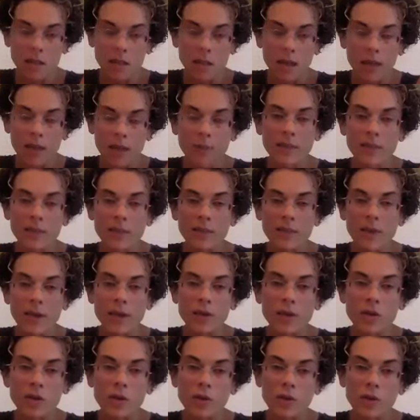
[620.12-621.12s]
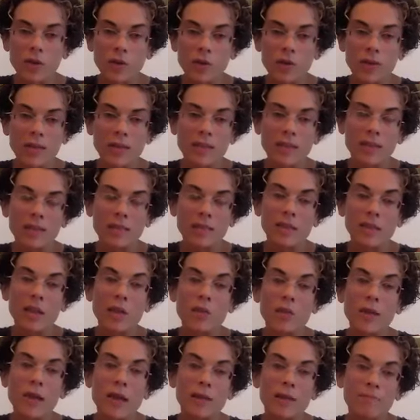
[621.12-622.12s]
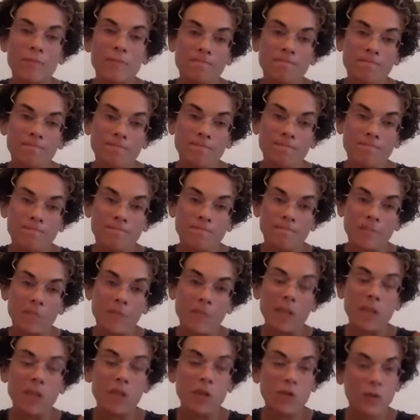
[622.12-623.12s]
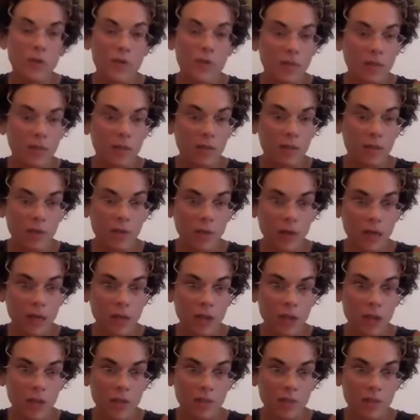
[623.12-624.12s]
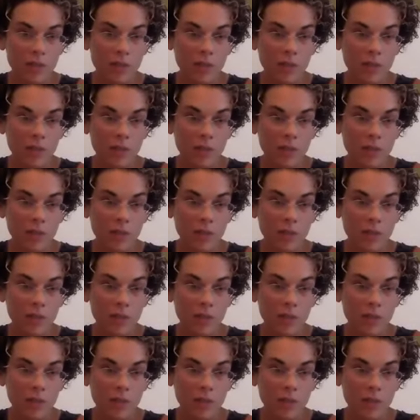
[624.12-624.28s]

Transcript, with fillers: how has the divine shown you to slow down and choose a new direction